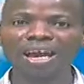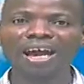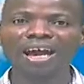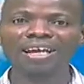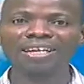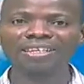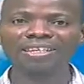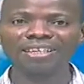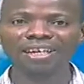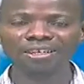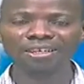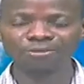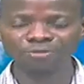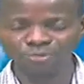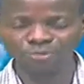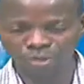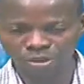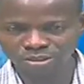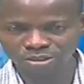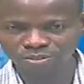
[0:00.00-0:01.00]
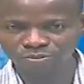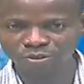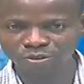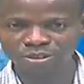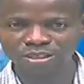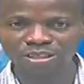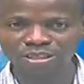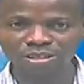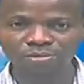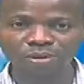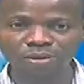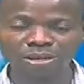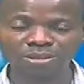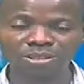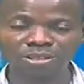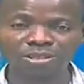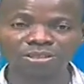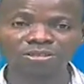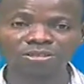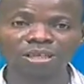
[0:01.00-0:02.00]
And what is funny
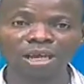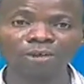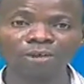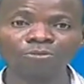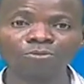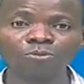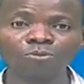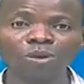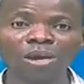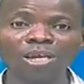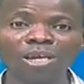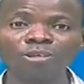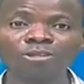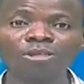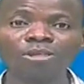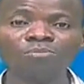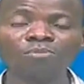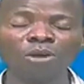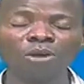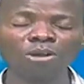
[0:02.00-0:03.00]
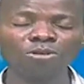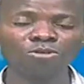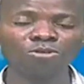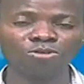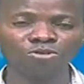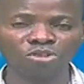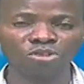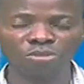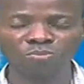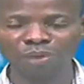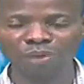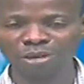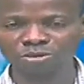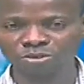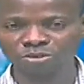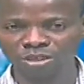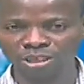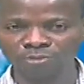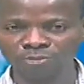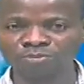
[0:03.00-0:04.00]
about this is that the more you treat
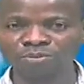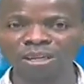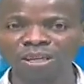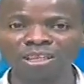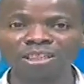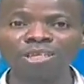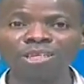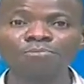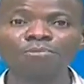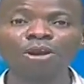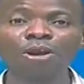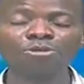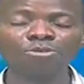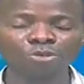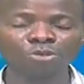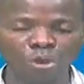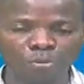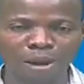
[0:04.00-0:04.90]
past questions, the more you